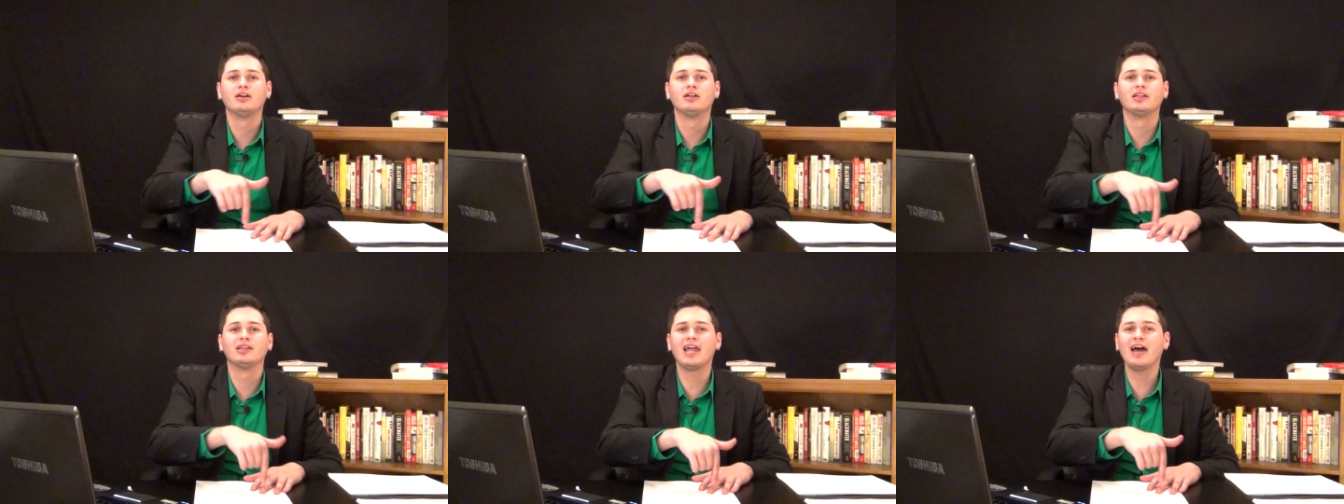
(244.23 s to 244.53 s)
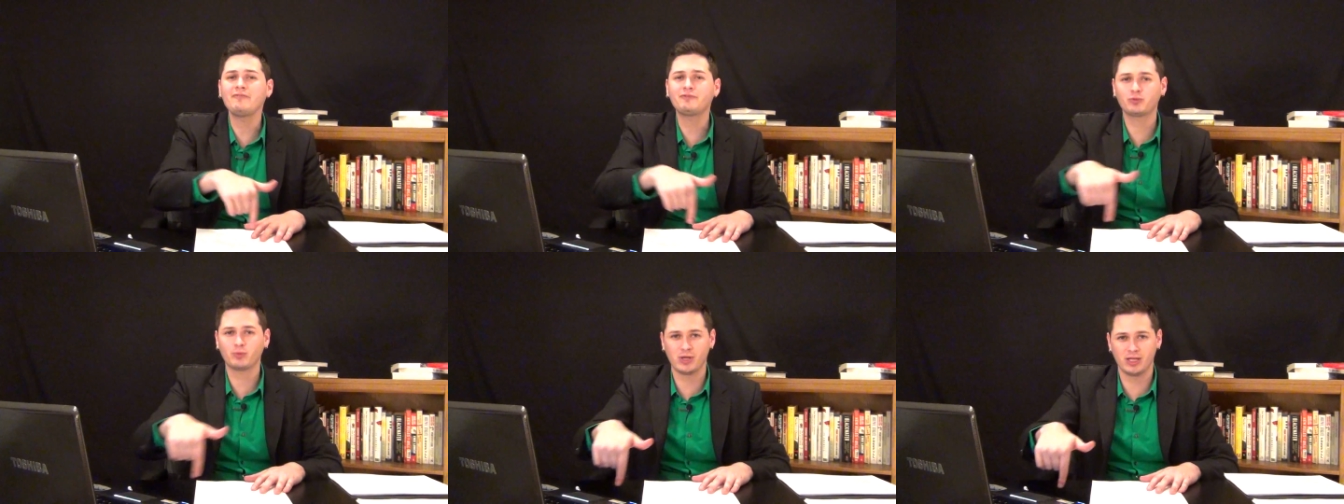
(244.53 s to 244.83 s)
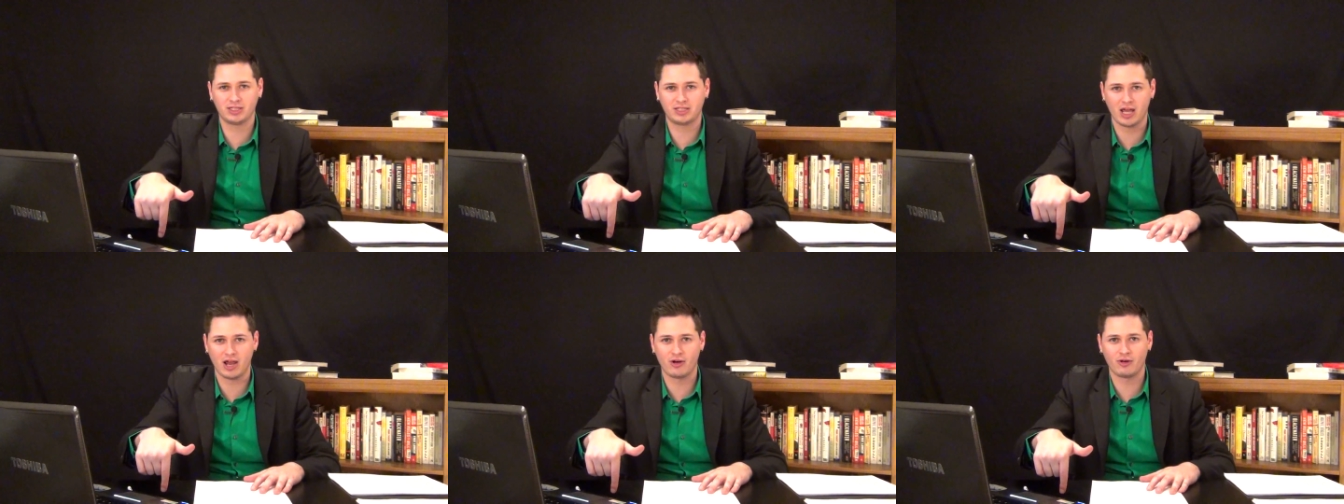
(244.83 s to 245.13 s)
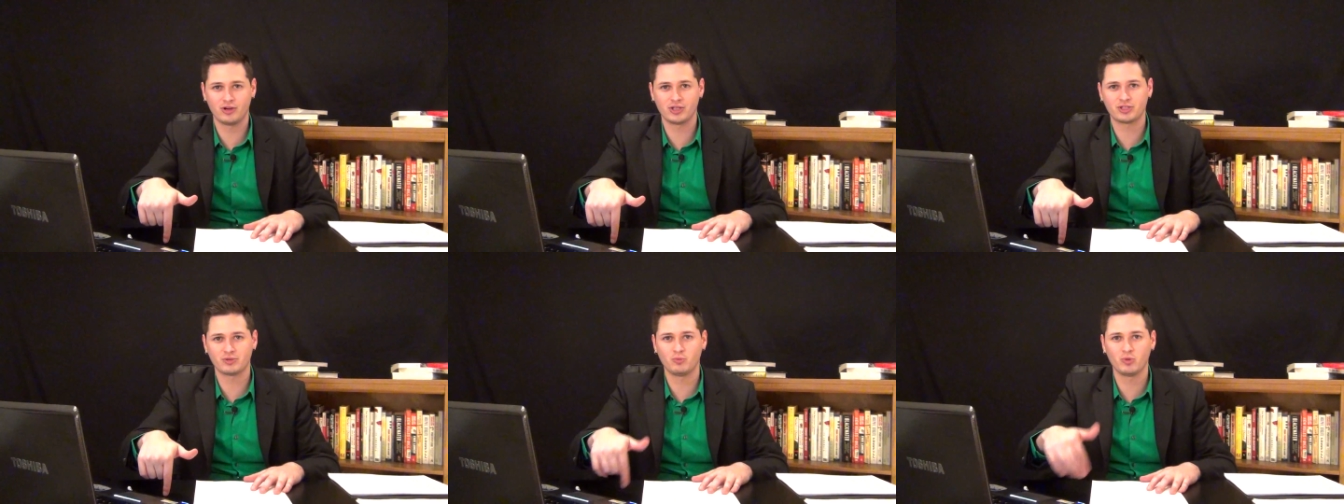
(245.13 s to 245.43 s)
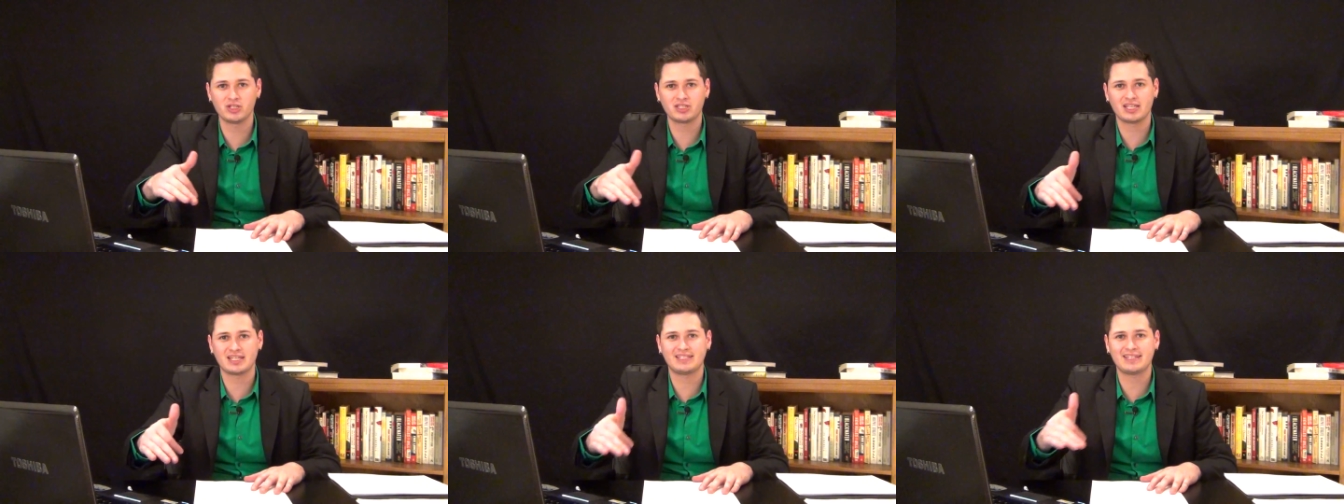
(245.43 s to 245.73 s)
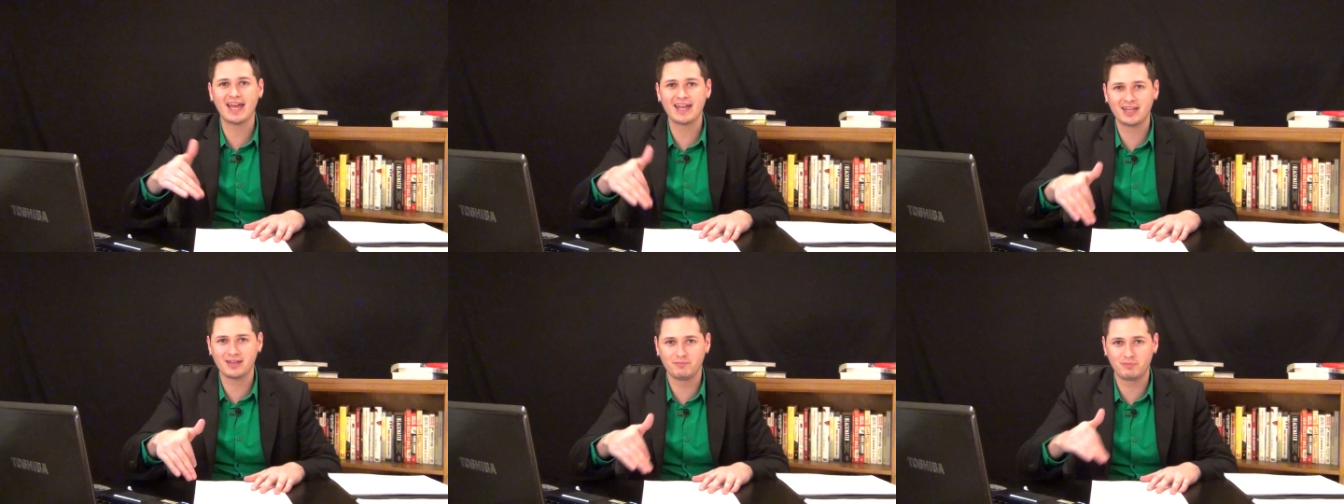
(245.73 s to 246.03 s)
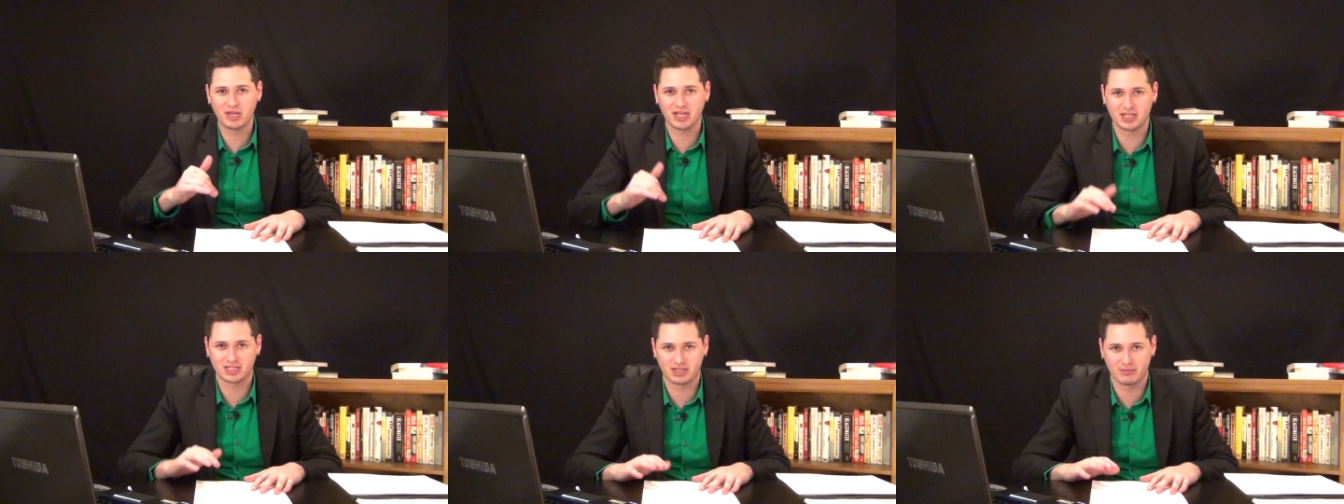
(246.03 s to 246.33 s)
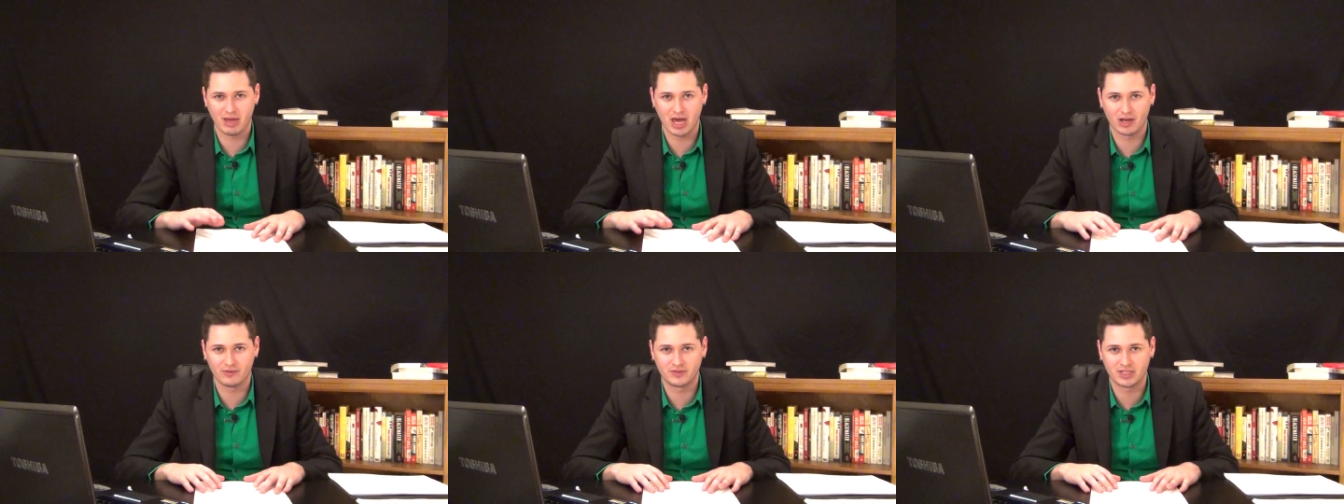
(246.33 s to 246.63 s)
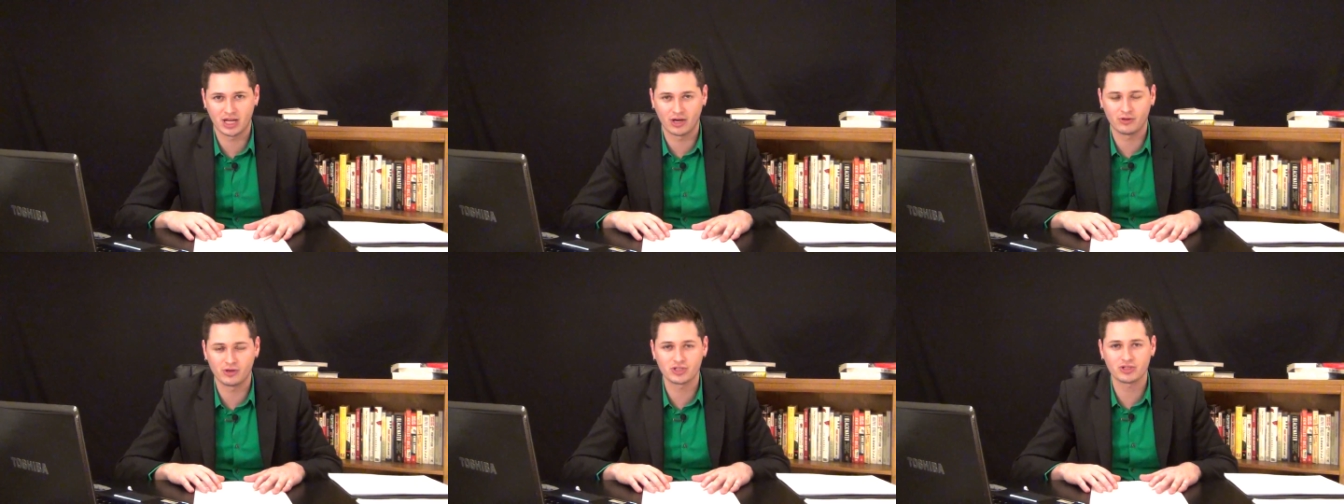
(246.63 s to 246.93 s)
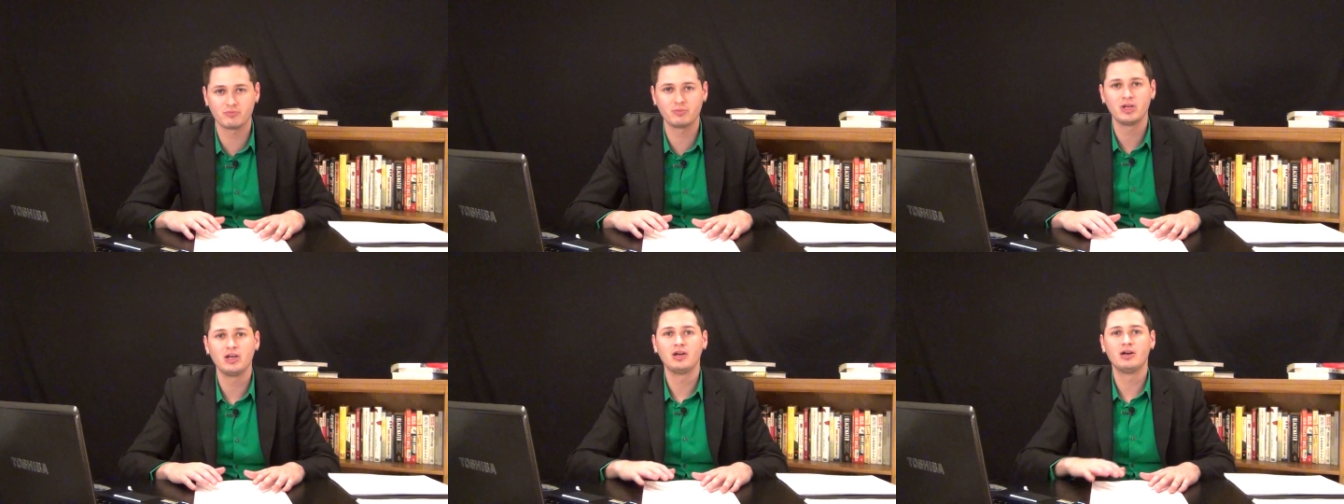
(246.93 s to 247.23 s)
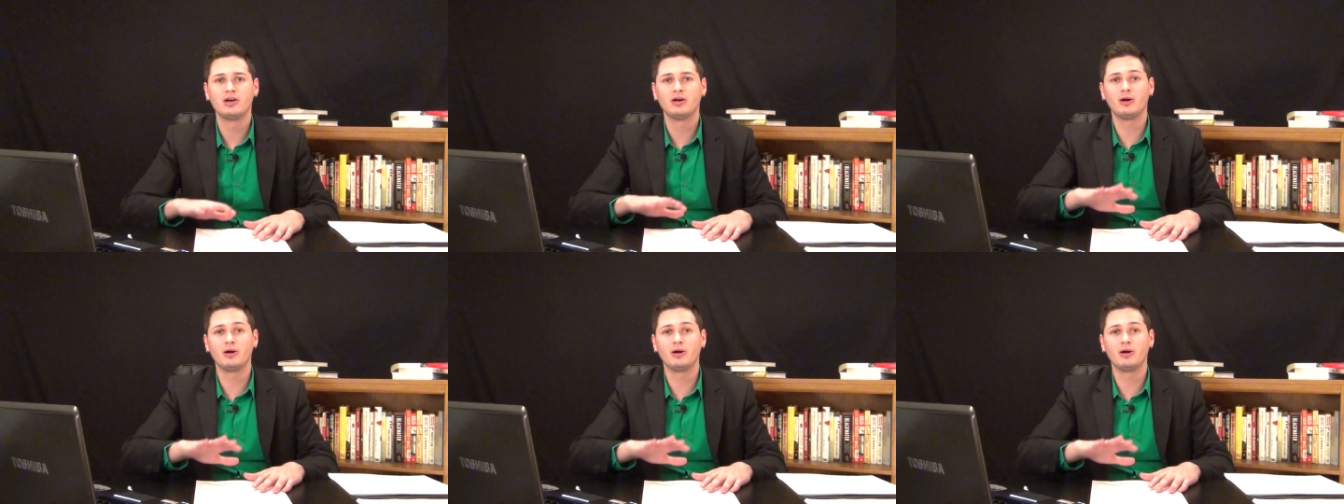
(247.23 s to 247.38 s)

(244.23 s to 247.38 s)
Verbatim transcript: left wing terrorism was the second biggest amount of terrorism,